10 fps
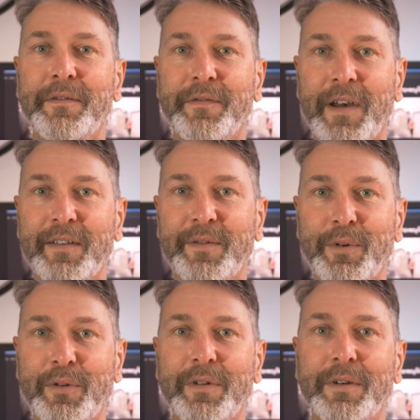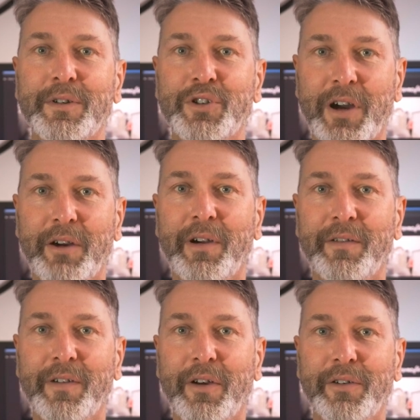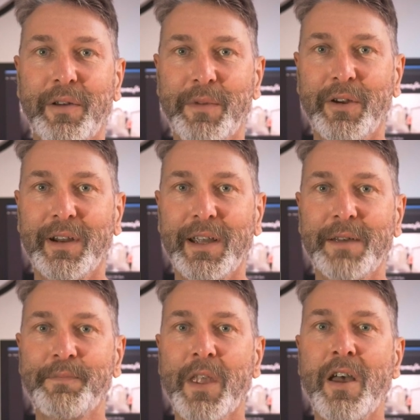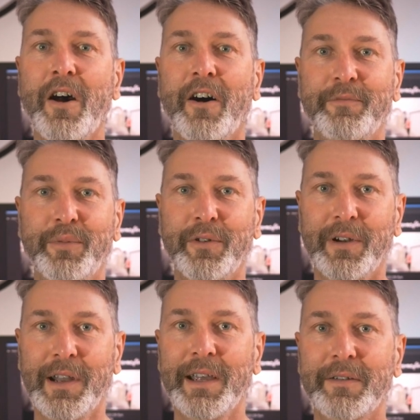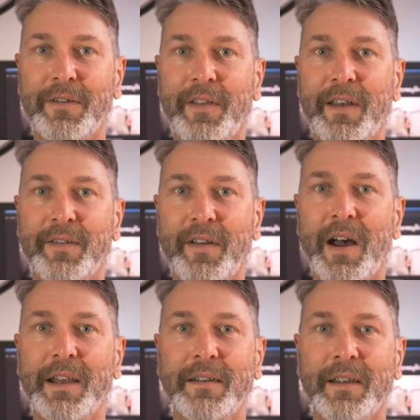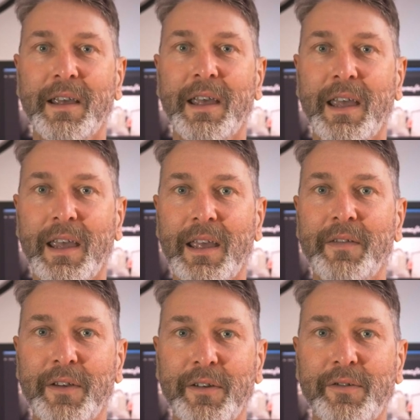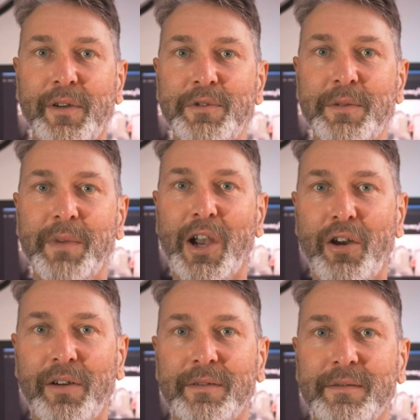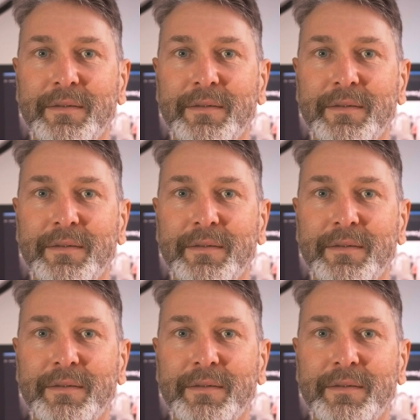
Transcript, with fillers: Facebook Gyroflow community. I've put a link to their site in the description below.